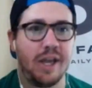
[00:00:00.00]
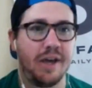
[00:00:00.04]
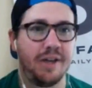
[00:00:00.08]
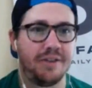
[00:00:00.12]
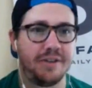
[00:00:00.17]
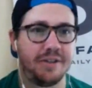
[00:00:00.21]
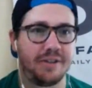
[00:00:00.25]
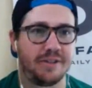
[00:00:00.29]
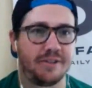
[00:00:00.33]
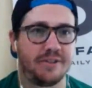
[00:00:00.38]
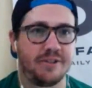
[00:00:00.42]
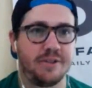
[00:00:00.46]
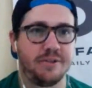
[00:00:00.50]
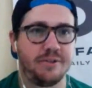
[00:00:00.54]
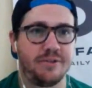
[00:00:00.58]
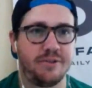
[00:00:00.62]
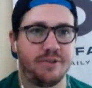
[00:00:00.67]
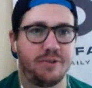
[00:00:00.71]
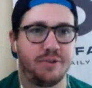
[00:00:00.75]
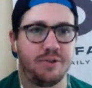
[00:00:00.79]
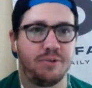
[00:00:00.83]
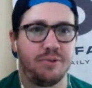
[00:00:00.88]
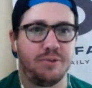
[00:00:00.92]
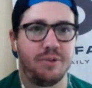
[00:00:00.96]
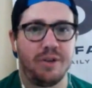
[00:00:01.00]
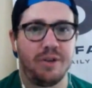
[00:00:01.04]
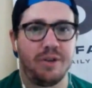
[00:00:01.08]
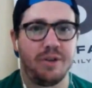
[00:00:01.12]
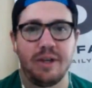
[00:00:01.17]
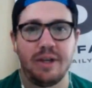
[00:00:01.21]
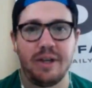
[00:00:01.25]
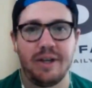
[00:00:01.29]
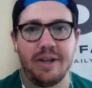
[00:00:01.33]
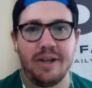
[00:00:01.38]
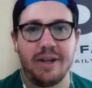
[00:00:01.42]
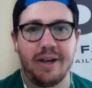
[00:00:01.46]
think so, too.
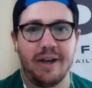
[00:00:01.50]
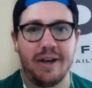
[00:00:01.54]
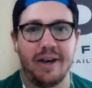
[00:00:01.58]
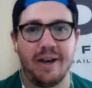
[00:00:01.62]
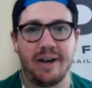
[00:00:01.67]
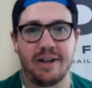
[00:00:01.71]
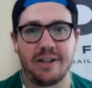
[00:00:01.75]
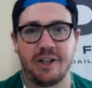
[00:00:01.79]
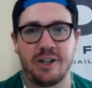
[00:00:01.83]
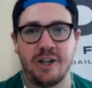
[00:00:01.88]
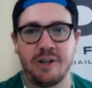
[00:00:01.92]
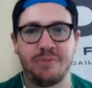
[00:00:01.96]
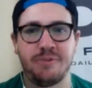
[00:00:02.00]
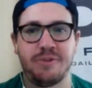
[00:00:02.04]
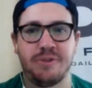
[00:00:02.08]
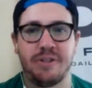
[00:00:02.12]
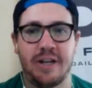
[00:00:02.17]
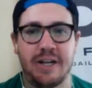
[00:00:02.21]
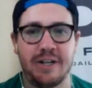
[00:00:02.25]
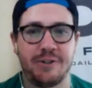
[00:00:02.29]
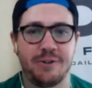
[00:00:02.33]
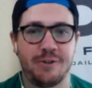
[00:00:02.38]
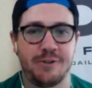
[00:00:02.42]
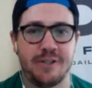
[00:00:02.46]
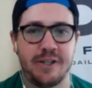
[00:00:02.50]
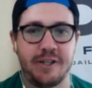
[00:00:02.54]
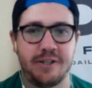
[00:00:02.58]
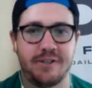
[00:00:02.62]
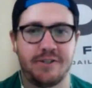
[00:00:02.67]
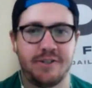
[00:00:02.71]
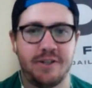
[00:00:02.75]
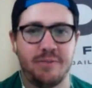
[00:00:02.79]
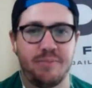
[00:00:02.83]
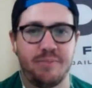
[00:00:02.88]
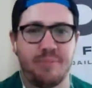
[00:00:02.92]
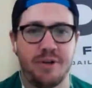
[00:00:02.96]
Uh, Cubs and Dodgers next
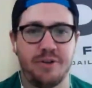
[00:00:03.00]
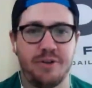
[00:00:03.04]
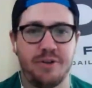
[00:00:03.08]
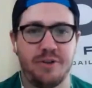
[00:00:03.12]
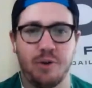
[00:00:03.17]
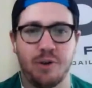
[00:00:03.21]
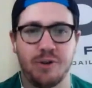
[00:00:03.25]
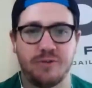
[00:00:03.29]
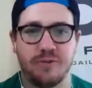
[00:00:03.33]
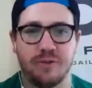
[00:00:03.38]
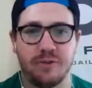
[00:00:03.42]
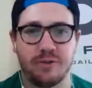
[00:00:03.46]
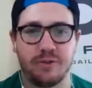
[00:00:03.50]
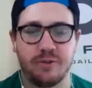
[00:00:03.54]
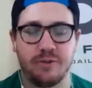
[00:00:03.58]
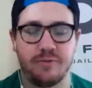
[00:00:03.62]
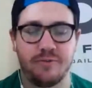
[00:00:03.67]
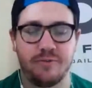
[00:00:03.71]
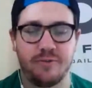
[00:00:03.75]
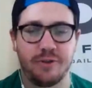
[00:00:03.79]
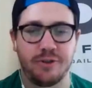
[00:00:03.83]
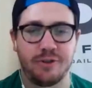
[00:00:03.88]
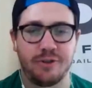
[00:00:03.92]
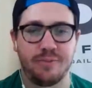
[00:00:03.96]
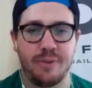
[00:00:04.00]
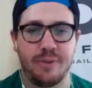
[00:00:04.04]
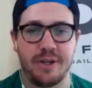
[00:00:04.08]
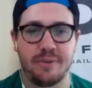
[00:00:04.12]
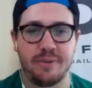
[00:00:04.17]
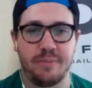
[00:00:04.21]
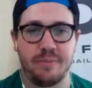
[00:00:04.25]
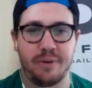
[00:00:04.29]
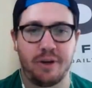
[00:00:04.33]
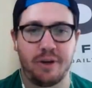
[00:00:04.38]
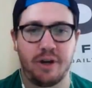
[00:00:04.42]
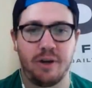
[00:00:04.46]
year. Bud Norris versus Mike
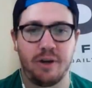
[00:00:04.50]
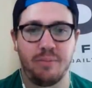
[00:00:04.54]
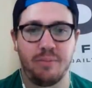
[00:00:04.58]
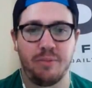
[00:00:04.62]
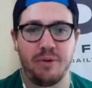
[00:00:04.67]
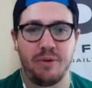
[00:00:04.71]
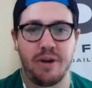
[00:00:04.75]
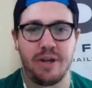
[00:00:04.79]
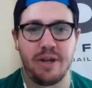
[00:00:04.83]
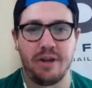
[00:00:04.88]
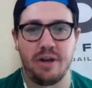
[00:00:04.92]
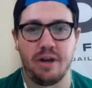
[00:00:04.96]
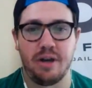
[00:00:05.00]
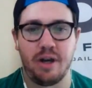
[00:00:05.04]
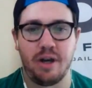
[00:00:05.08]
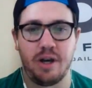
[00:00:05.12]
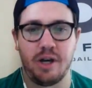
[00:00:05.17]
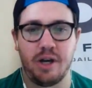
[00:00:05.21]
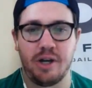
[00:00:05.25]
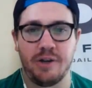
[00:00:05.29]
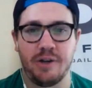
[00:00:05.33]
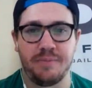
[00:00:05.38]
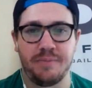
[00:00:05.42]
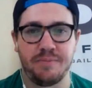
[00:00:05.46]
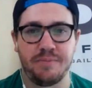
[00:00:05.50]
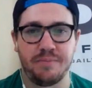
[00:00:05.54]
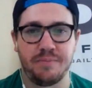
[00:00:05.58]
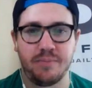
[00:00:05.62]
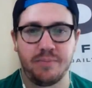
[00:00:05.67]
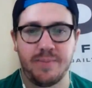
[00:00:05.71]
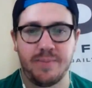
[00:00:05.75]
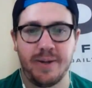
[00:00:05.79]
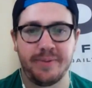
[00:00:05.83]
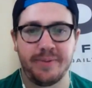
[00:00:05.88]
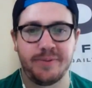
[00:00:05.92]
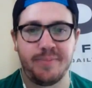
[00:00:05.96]
Montgomery. Um,
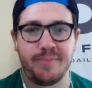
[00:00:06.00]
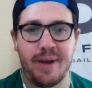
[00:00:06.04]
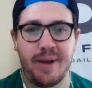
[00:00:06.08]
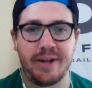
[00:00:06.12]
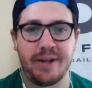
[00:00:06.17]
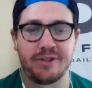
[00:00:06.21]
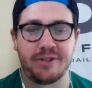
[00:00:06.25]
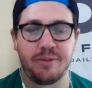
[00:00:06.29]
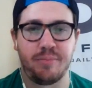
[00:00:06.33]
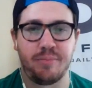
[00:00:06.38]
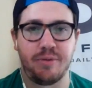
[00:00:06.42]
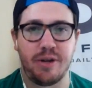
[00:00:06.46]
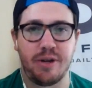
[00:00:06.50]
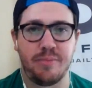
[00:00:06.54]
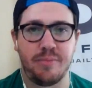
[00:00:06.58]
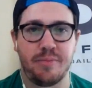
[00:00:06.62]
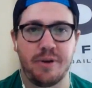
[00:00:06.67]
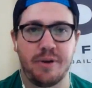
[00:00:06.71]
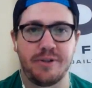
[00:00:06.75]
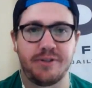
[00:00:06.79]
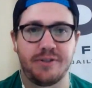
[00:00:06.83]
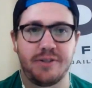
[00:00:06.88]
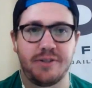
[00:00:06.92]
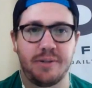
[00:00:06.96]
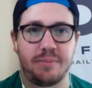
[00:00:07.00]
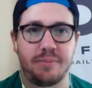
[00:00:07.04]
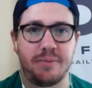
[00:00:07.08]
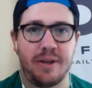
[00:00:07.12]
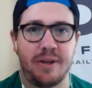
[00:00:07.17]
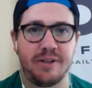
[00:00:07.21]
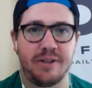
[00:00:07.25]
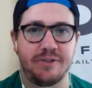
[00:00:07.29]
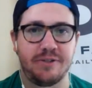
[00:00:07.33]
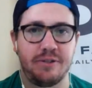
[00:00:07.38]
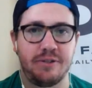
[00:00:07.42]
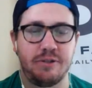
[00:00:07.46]
Cubs bats are pretty priced up,
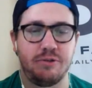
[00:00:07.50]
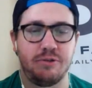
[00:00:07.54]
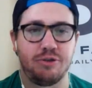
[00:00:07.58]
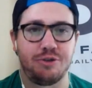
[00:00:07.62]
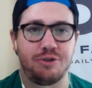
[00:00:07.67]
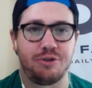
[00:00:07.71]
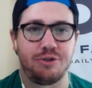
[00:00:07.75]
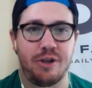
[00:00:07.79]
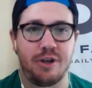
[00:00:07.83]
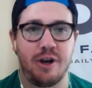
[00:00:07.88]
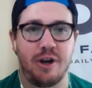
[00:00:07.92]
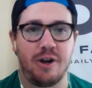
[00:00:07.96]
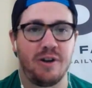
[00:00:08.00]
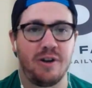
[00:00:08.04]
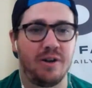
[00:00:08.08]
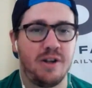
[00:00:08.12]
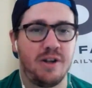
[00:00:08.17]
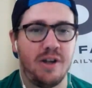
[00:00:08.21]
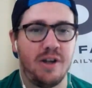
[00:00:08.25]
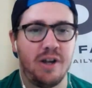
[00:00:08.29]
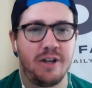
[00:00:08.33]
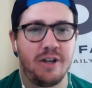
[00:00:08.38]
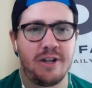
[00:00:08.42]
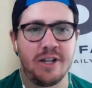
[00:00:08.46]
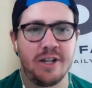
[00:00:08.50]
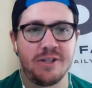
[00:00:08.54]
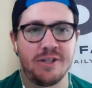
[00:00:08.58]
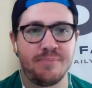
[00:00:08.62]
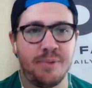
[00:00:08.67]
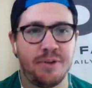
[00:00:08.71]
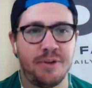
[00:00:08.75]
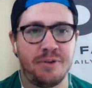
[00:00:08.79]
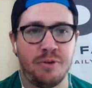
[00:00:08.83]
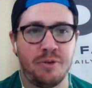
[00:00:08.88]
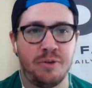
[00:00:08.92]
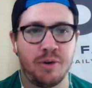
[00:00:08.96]
as they usually are. Against
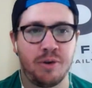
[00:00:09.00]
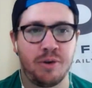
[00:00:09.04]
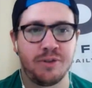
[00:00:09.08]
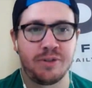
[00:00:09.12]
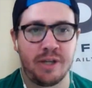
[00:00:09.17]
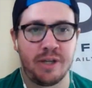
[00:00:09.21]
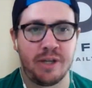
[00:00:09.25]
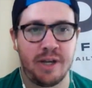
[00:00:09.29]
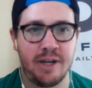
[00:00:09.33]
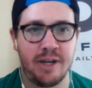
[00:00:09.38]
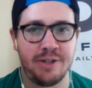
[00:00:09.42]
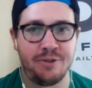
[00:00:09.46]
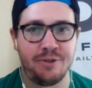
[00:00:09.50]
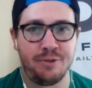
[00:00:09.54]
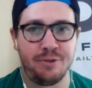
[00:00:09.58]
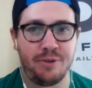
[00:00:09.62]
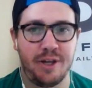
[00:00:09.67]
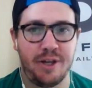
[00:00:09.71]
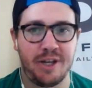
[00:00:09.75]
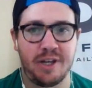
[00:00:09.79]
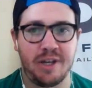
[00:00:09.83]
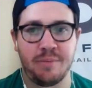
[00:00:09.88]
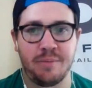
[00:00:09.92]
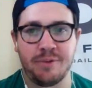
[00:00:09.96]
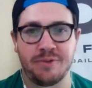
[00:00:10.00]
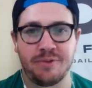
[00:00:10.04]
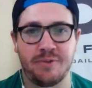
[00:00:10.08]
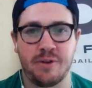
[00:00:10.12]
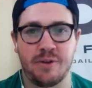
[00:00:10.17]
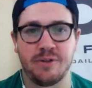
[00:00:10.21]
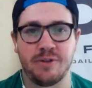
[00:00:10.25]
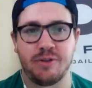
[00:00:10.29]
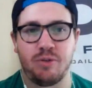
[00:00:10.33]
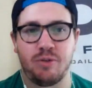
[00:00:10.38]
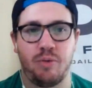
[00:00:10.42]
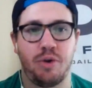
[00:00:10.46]
Bud Norris, I, I do like him as far as
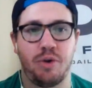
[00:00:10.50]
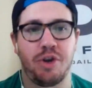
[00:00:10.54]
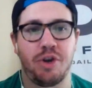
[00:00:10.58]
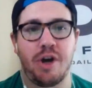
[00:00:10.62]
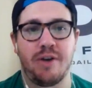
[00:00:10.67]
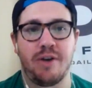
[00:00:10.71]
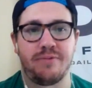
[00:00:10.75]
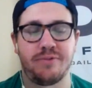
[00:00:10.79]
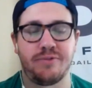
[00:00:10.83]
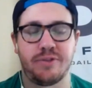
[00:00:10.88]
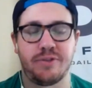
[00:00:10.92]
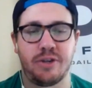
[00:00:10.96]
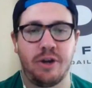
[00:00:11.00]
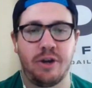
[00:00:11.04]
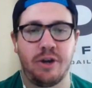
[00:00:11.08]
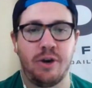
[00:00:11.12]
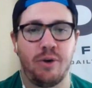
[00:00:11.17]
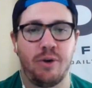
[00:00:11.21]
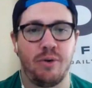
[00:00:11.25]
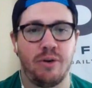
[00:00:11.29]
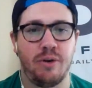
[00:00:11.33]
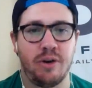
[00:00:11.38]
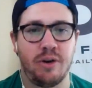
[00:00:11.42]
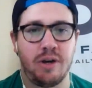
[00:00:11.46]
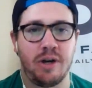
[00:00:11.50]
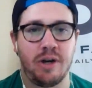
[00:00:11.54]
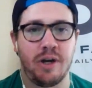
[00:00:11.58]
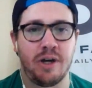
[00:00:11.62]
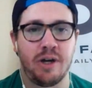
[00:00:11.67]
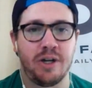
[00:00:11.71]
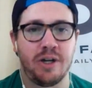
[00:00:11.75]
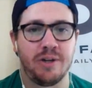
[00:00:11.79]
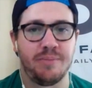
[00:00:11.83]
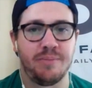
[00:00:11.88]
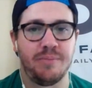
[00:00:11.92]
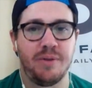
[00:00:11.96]
the one-offs go.
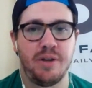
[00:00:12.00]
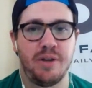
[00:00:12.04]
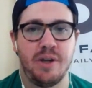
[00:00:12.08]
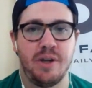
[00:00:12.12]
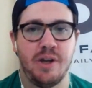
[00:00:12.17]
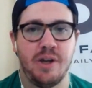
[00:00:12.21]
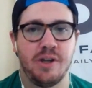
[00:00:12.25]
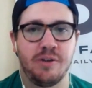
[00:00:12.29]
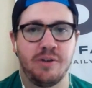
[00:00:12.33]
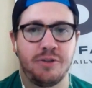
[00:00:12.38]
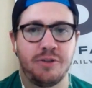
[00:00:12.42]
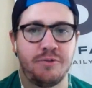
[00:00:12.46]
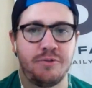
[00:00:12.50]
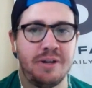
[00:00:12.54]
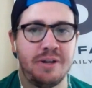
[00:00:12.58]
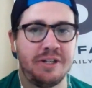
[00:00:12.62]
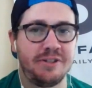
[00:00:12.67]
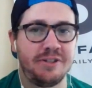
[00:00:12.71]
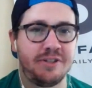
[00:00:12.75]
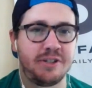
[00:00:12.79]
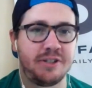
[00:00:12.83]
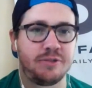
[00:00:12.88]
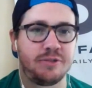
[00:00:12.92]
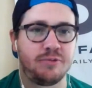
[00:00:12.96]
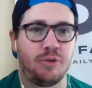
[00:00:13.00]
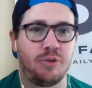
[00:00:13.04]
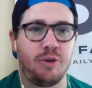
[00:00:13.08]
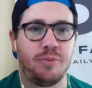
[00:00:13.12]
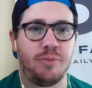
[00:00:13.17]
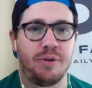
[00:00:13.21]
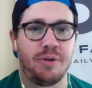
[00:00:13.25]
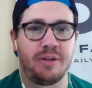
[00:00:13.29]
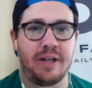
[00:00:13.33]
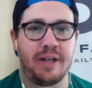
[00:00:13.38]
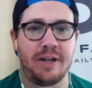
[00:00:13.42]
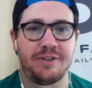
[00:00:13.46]
Um three eighty-six wOBA
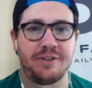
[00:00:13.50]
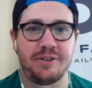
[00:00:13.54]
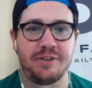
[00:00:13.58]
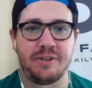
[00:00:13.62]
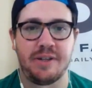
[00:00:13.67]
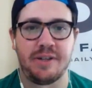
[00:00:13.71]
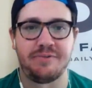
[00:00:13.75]
allowed to lefties